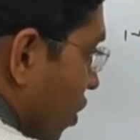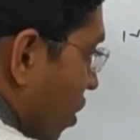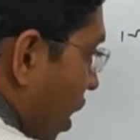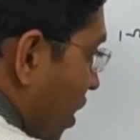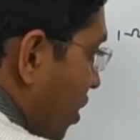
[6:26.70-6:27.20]

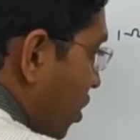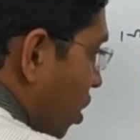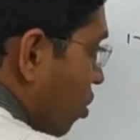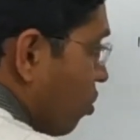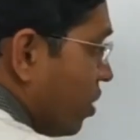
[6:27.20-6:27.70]
and
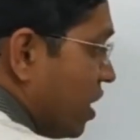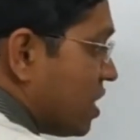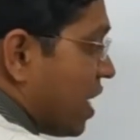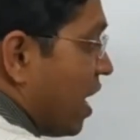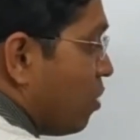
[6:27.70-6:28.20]
tau
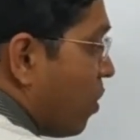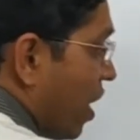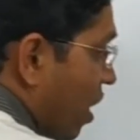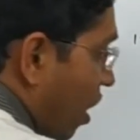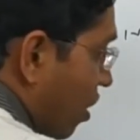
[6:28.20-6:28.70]
is L
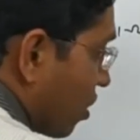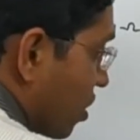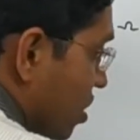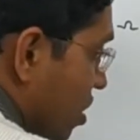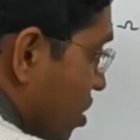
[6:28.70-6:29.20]
by R.
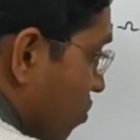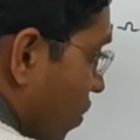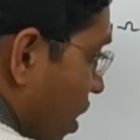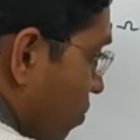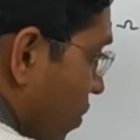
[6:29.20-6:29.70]
This is
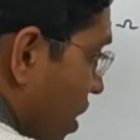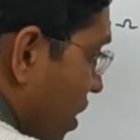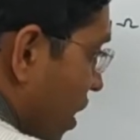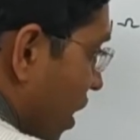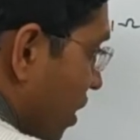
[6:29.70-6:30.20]
1
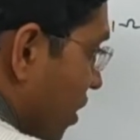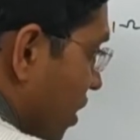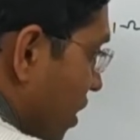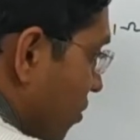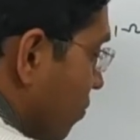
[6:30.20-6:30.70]
millihenry.